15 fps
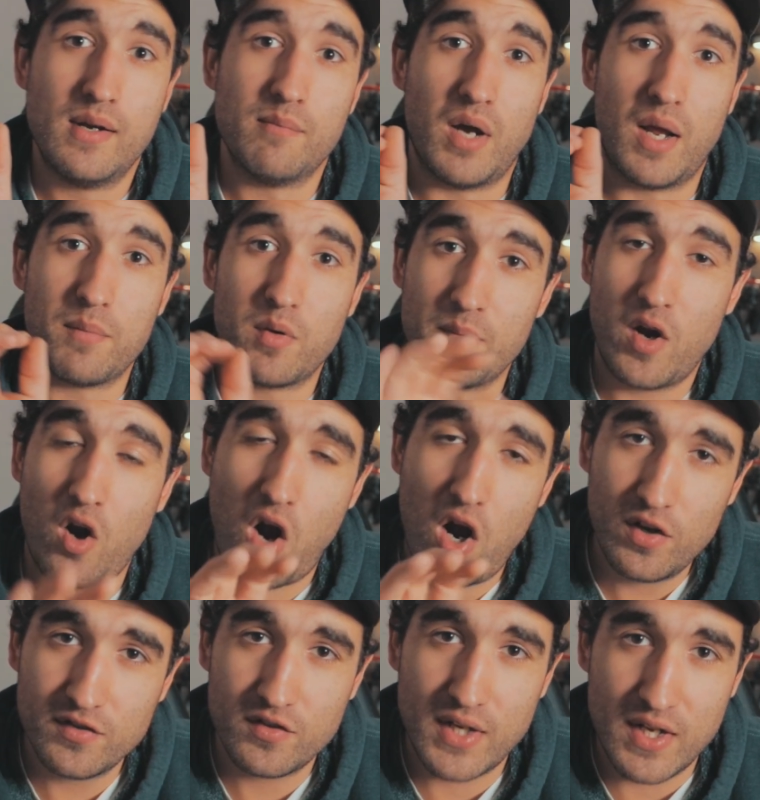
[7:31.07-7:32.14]
But Premiere
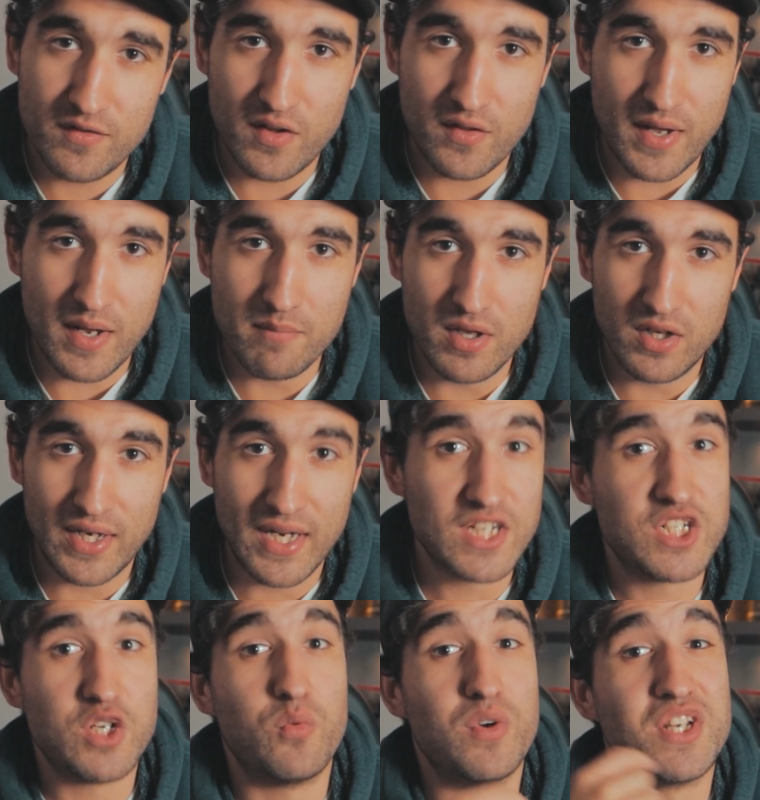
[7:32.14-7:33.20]
also gives you the ability
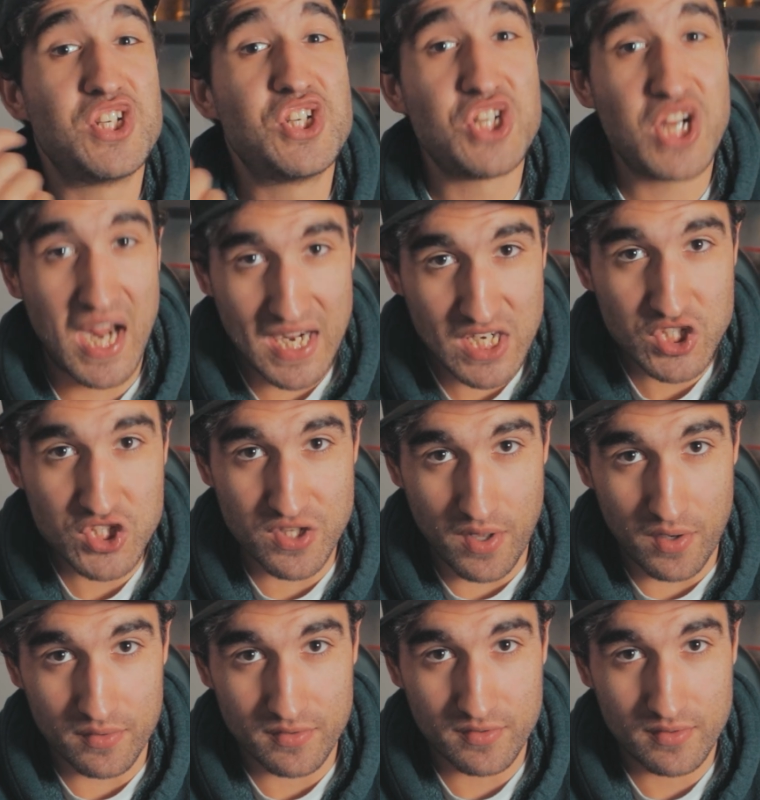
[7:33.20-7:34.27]
to change
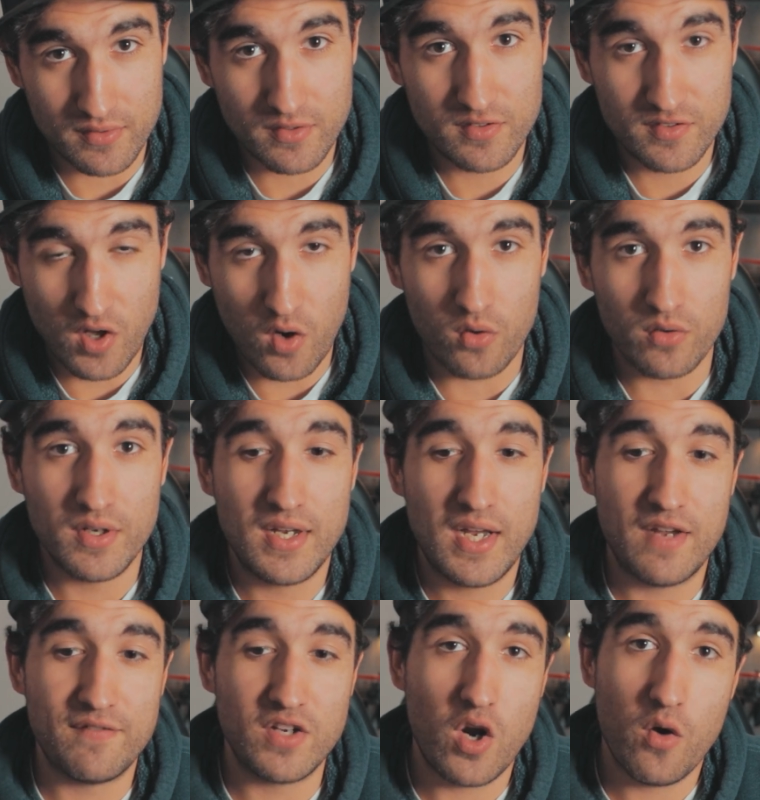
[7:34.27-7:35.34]
those. So
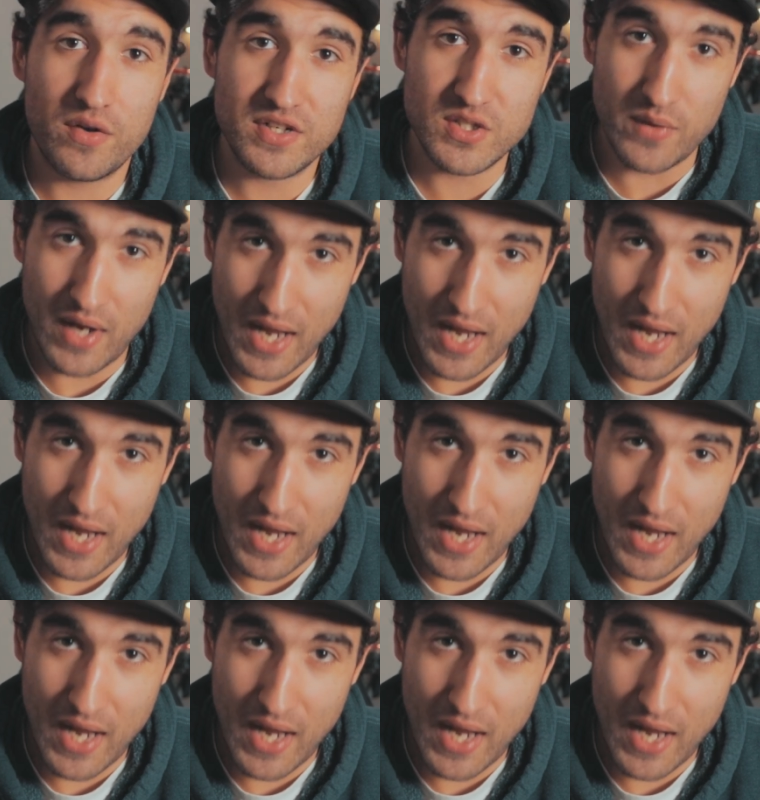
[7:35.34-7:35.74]
if you go into